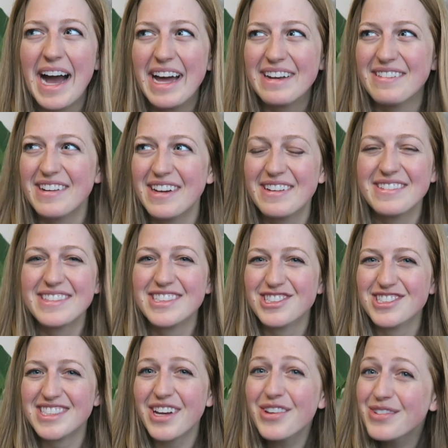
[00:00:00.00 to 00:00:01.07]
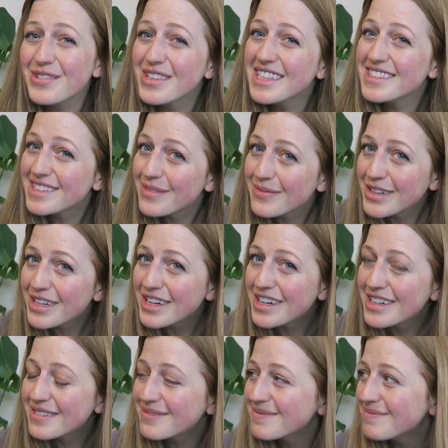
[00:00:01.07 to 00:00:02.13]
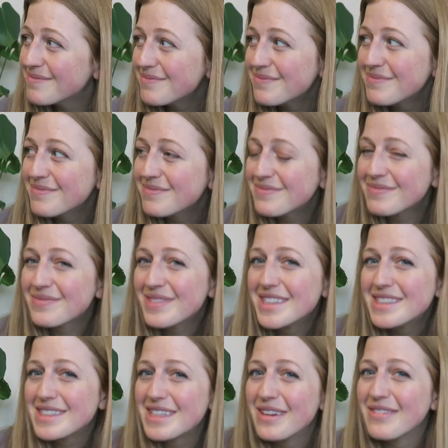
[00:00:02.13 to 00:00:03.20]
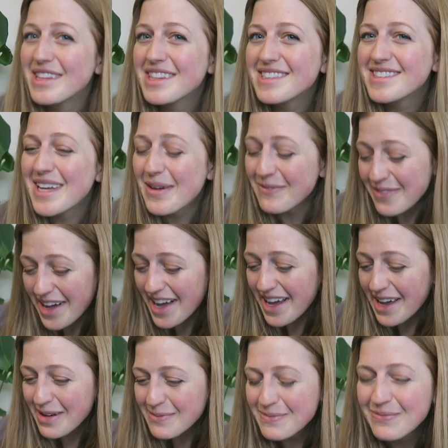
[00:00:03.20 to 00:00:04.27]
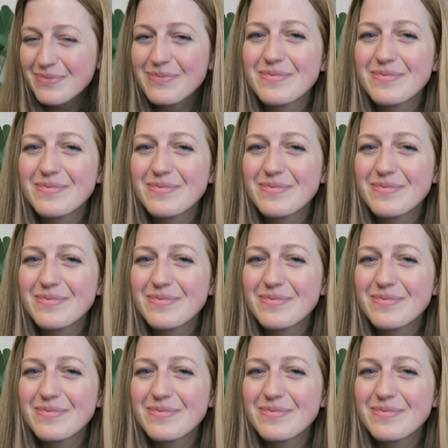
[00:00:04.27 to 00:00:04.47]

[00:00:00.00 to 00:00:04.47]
I don't know, it just sounds really similar. It's giving the same vibe.